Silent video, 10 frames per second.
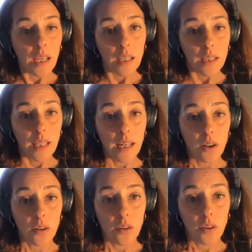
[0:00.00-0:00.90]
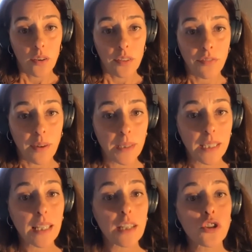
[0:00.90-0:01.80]
Now, the
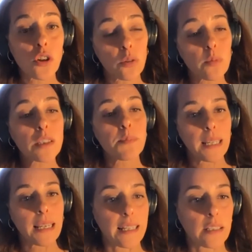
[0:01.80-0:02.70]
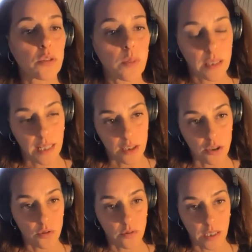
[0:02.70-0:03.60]
feminine has always been linked with
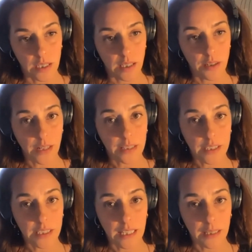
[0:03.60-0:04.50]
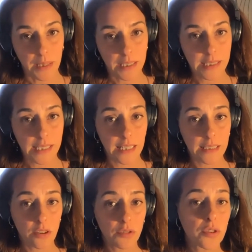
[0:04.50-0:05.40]
nature in her archetypal
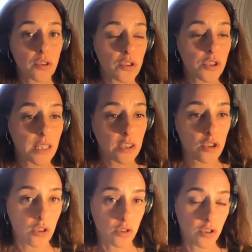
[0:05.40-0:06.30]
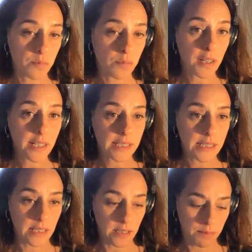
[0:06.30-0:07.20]
state, and of course that's not
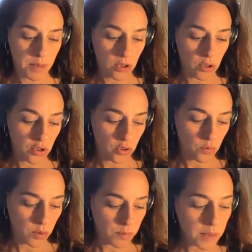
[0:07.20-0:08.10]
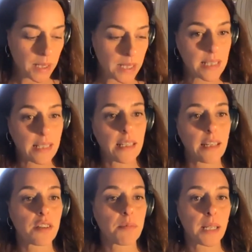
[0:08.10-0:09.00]
surprising, because woman magic and
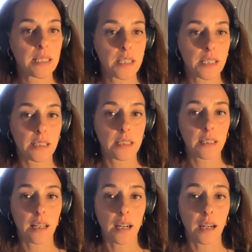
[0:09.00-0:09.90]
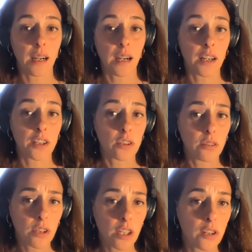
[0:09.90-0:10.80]
earth magic are
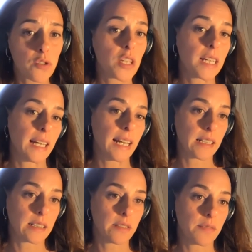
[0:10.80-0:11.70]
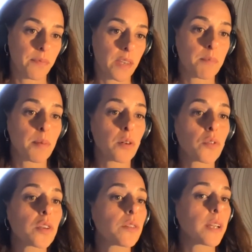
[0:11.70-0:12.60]
closely linked. They
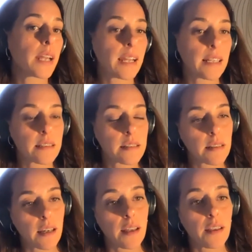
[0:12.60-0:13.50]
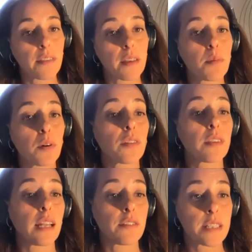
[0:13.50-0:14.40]
both create and they both
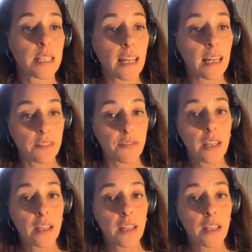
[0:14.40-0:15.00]
nourish life.